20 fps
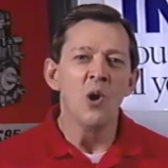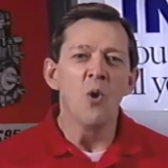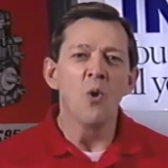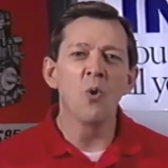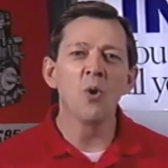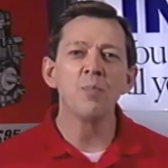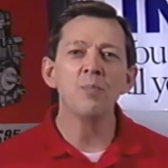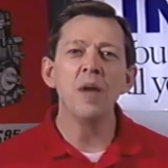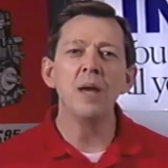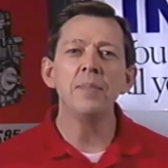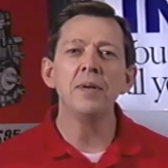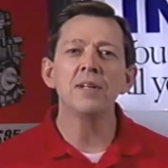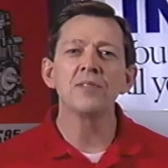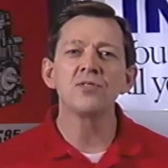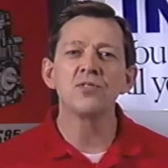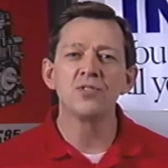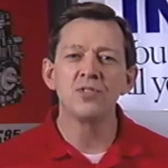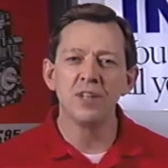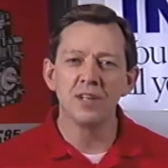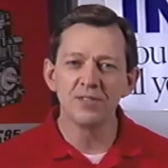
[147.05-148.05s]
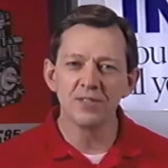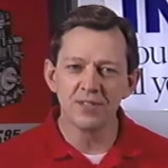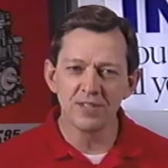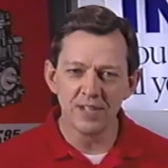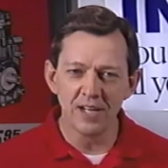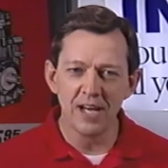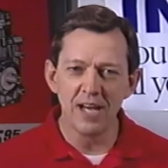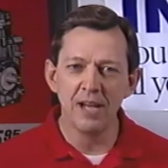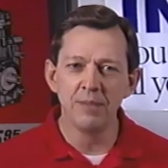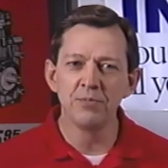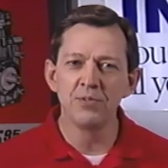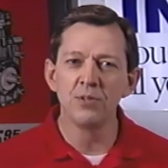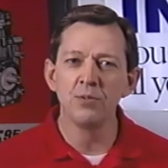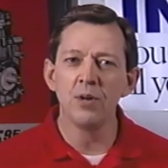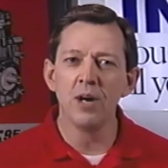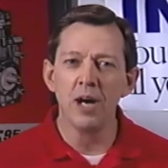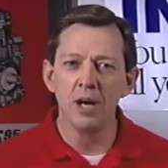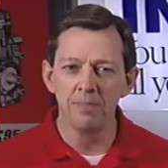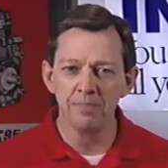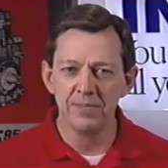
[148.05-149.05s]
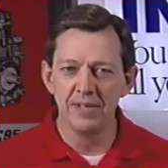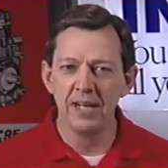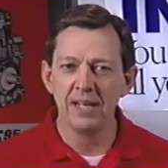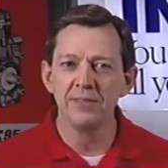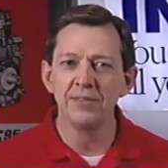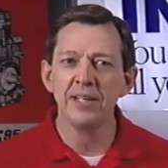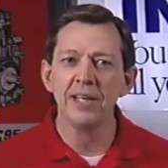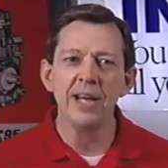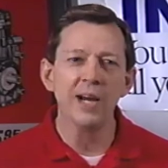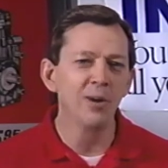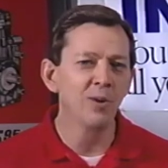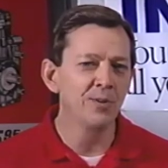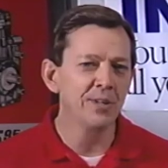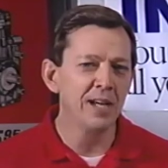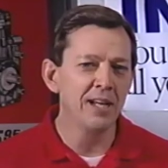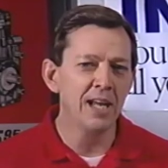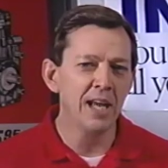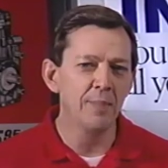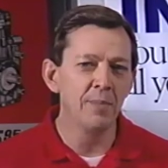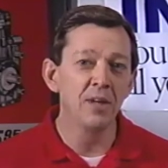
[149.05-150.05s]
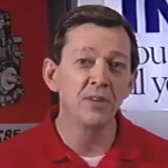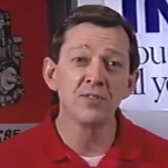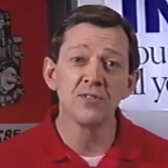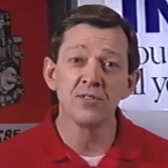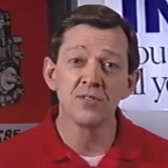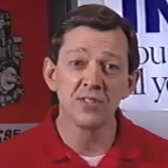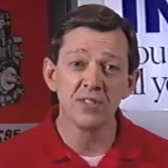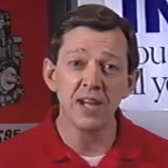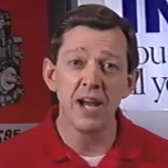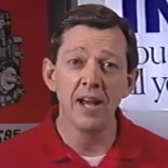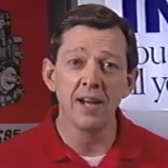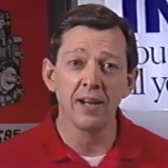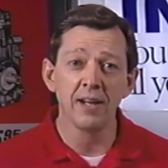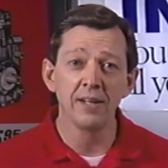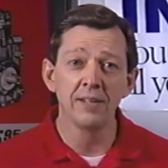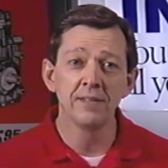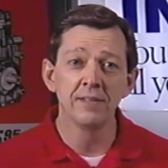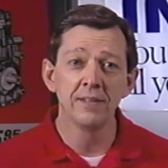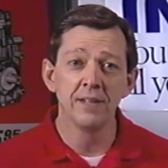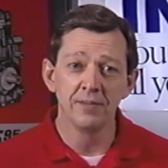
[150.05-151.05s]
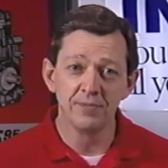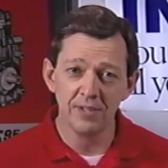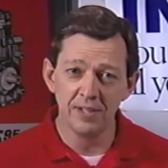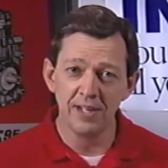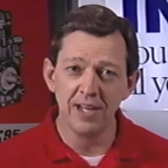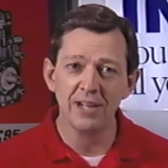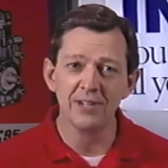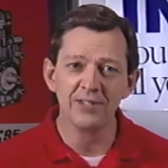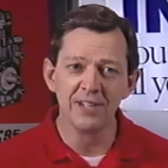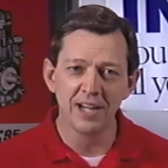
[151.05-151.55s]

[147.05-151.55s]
Or maybe it's just time to update the aerodynamics and styling of today's